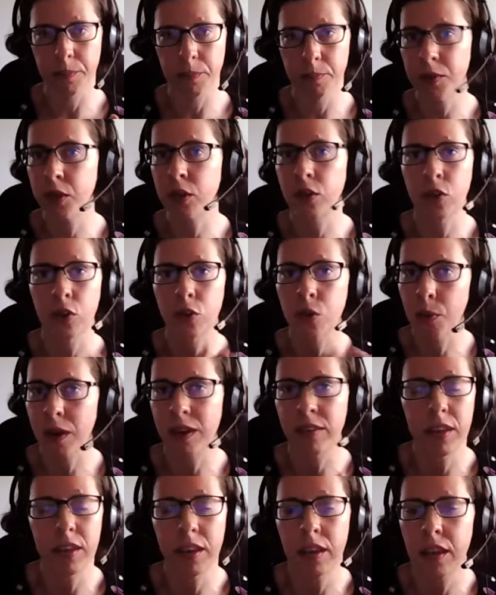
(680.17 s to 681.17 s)
because
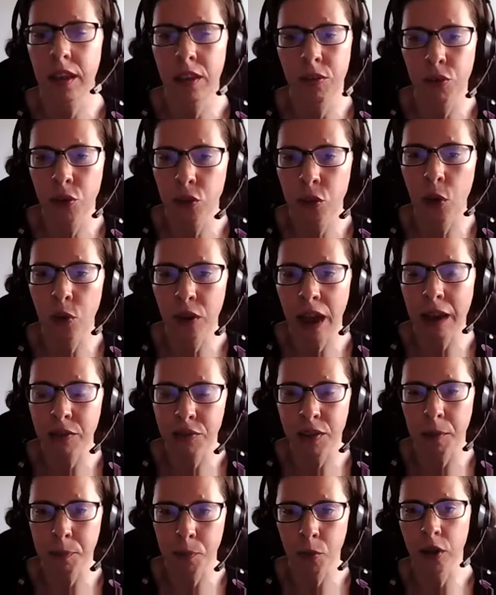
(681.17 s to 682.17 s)
otherwise, if you don't have
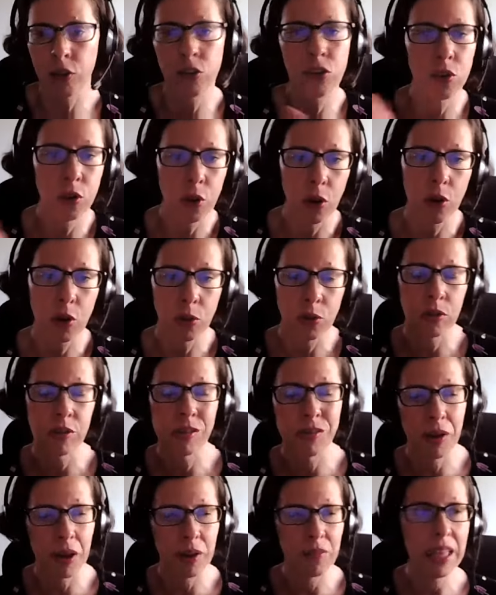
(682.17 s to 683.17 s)
that price, you're not going to
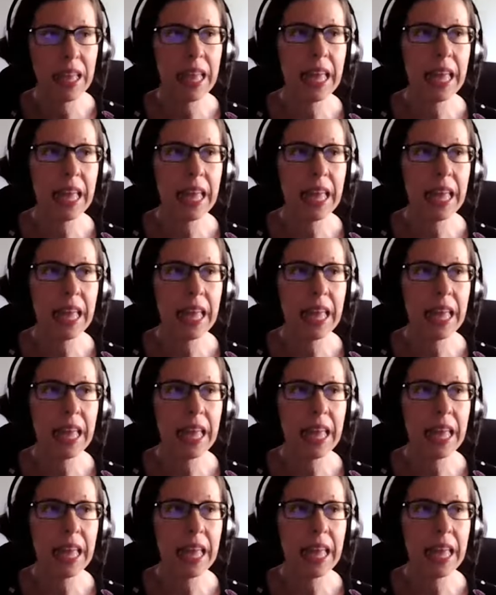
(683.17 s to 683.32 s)
survive.